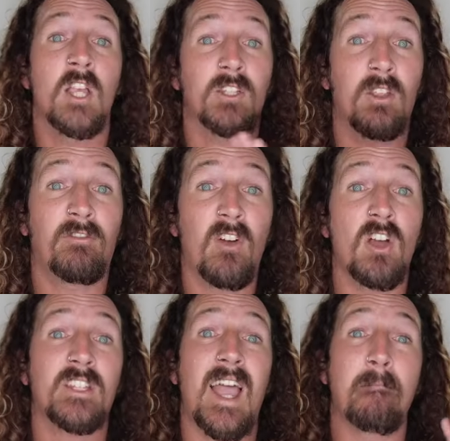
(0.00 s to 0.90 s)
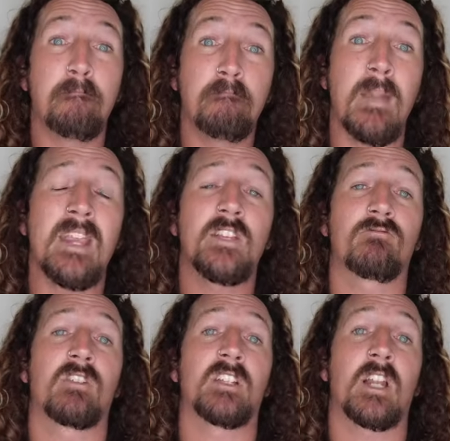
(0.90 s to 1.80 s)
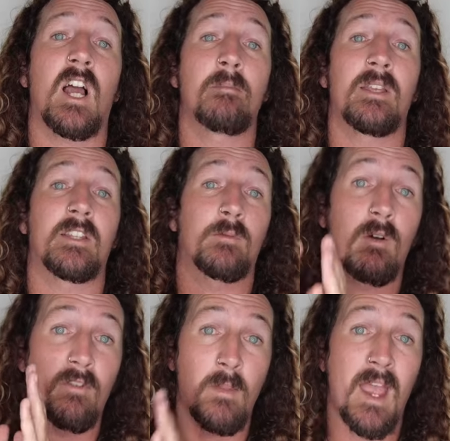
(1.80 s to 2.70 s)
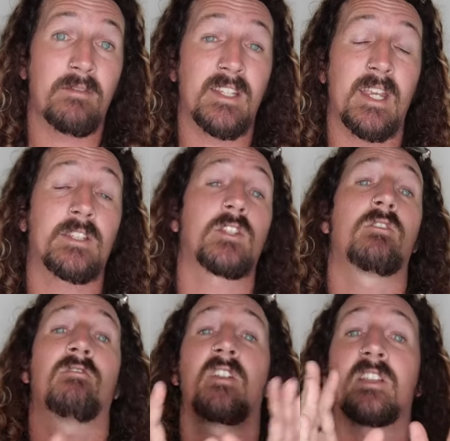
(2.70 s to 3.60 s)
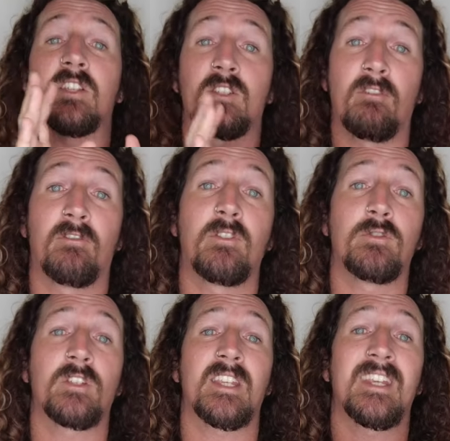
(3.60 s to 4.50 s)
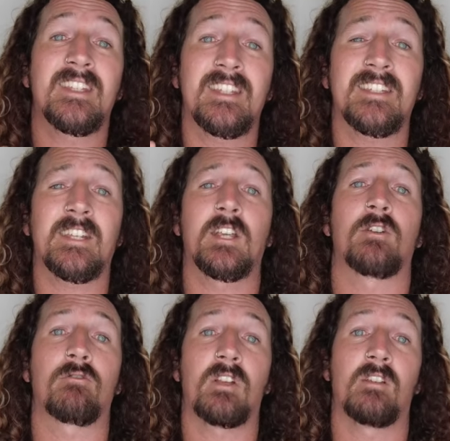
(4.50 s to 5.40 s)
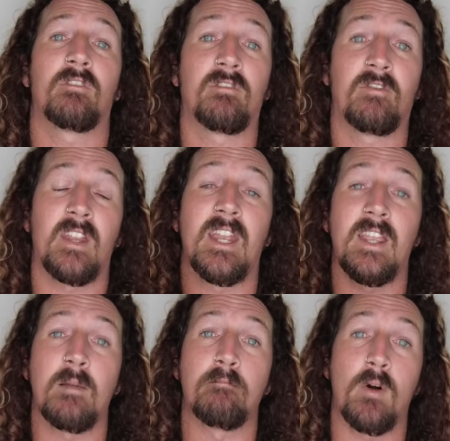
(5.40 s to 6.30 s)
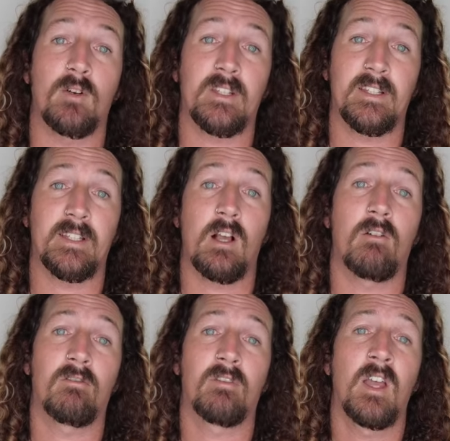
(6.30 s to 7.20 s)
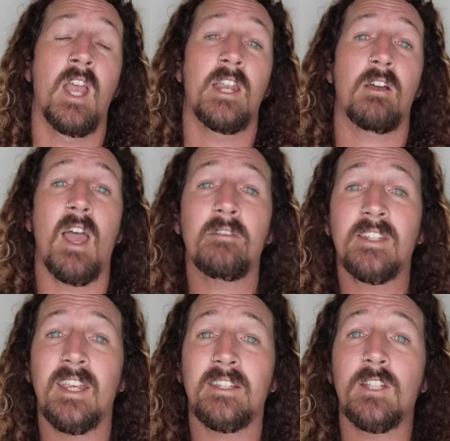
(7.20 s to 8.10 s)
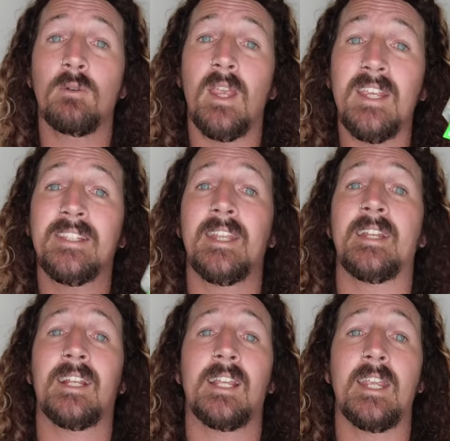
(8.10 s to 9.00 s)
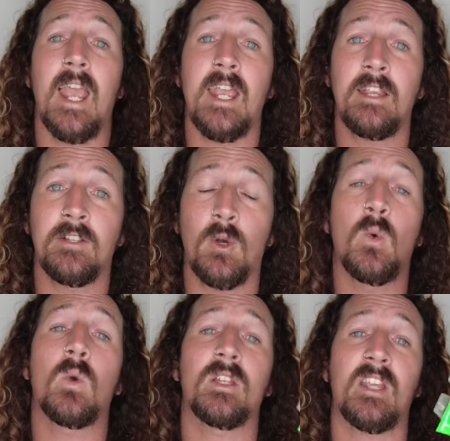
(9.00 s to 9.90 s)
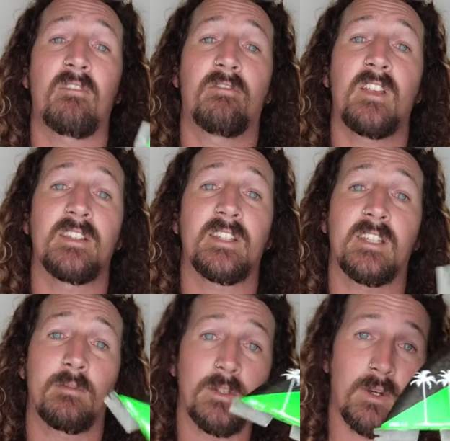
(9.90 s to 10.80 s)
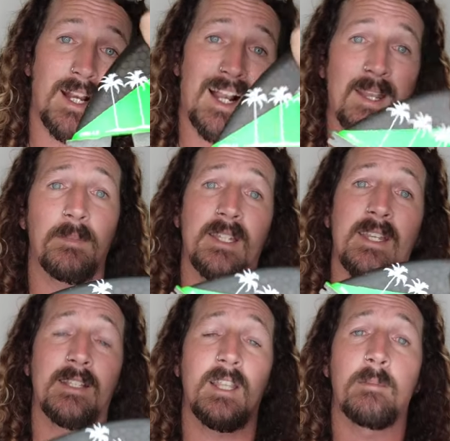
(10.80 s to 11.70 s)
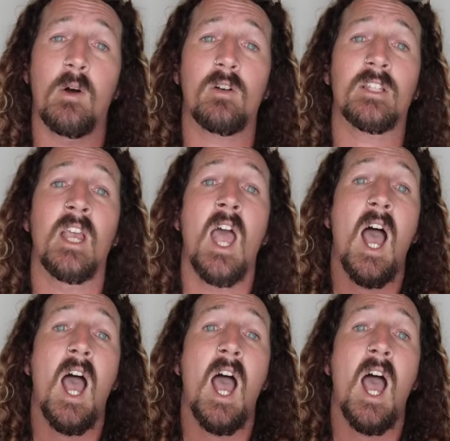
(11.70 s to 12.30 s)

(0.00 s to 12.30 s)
So the first and major reason I made the swap from FCS2 fins to Futures is the security of the fin in the box itself. Now FCS2 is technically a toolless fin system, so it clips into the box,